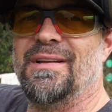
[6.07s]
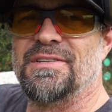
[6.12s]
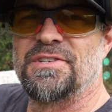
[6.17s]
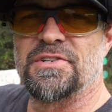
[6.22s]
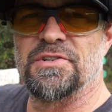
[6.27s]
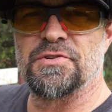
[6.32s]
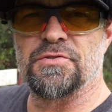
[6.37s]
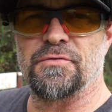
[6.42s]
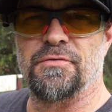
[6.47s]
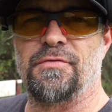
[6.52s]
in
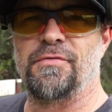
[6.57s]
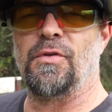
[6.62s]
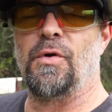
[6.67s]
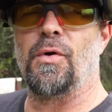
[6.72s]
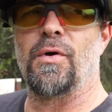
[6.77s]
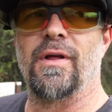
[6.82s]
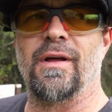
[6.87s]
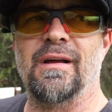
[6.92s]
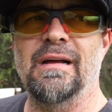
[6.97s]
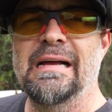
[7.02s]
Central
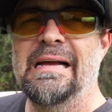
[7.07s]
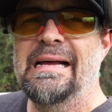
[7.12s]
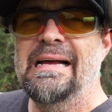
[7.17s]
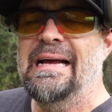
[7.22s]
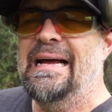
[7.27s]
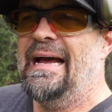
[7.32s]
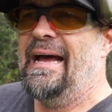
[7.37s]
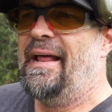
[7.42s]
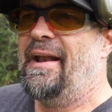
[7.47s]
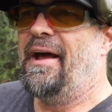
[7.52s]
Florida.
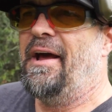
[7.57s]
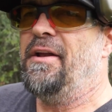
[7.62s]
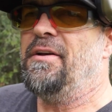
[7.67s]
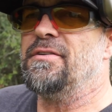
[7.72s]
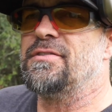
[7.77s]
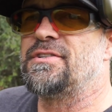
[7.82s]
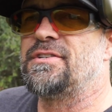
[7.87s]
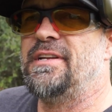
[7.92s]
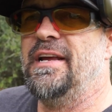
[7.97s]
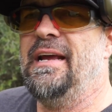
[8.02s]
And I
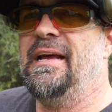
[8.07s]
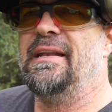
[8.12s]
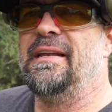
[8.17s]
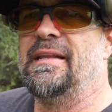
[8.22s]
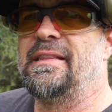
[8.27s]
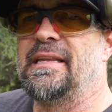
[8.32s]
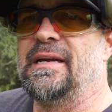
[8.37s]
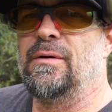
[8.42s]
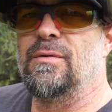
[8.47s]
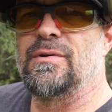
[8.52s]
understand
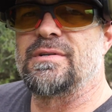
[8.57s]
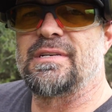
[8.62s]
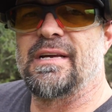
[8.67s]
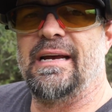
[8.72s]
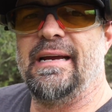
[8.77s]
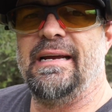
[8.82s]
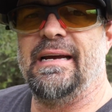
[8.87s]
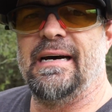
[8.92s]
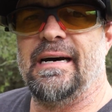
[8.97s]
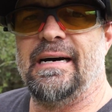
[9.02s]
that there was
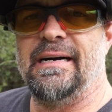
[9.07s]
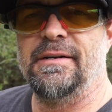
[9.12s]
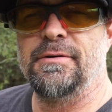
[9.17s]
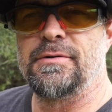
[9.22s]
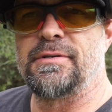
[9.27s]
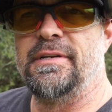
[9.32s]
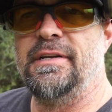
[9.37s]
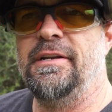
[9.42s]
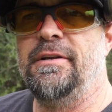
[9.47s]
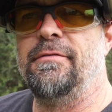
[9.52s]

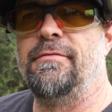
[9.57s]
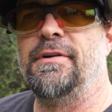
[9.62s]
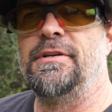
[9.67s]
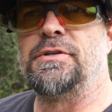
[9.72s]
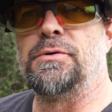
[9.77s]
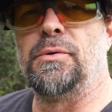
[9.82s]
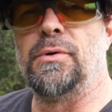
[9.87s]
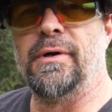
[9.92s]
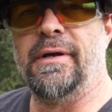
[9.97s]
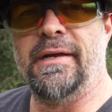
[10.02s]
an
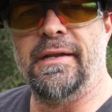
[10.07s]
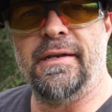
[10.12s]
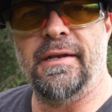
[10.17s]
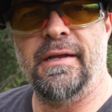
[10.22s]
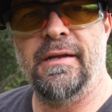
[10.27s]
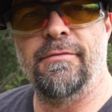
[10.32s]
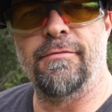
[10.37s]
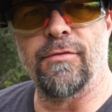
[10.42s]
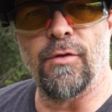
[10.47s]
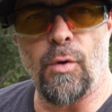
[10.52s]
individual in
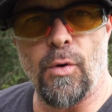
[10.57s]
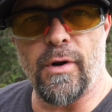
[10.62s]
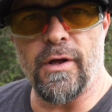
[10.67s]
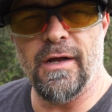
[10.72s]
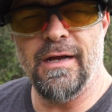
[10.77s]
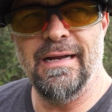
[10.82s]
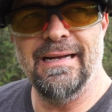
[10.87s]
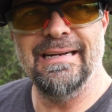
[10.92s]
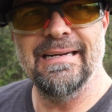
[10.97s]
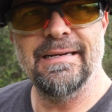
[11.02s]

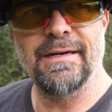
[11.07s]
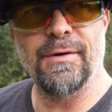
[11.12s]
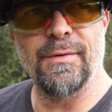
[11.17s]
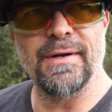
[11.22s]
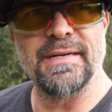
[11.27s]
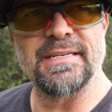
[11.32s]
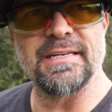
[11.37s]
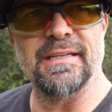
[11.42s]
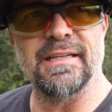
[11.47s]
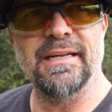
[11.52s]
Florida
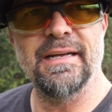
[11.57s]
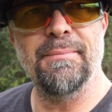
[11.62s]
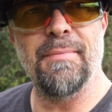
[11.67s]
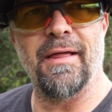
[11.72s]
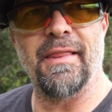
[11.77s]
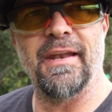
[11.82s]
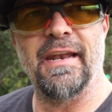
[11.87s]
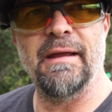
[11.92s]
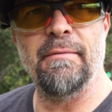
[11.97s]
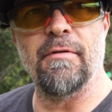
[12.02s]
recently
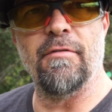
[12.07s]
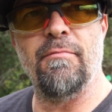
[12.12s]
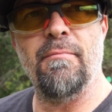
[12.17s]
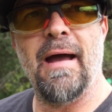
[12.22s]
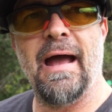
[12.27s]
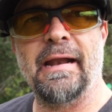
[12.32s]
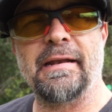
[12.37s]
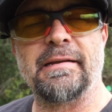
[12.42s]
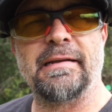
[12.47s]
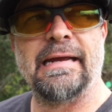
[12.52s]
by the name of
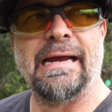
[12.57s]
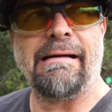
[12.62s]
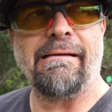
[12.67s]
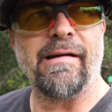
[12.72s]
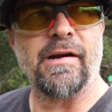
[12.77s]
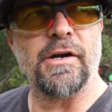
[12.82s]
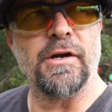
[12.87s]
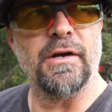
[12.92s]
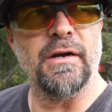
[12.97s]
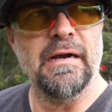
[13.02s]
Matt
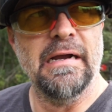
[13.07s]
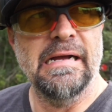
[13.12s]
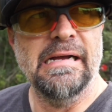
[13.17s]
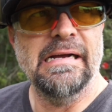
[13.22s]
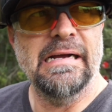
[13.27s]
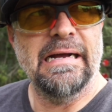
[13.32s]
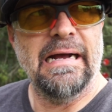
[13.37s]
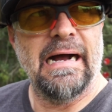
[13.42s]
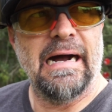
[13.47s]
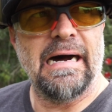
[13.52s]
Carricker,
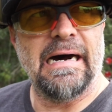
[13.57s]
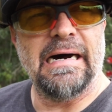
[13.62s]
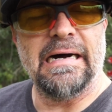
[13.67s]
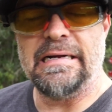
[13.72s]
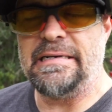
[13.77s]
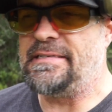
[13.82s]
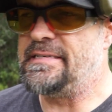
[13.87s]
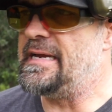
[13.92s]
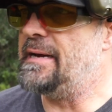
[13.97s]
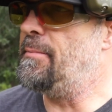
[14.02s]

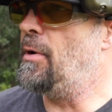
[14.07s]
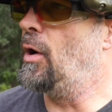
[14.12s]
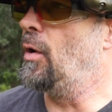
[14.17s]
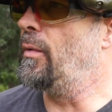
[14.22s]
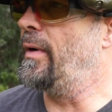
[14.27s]
demo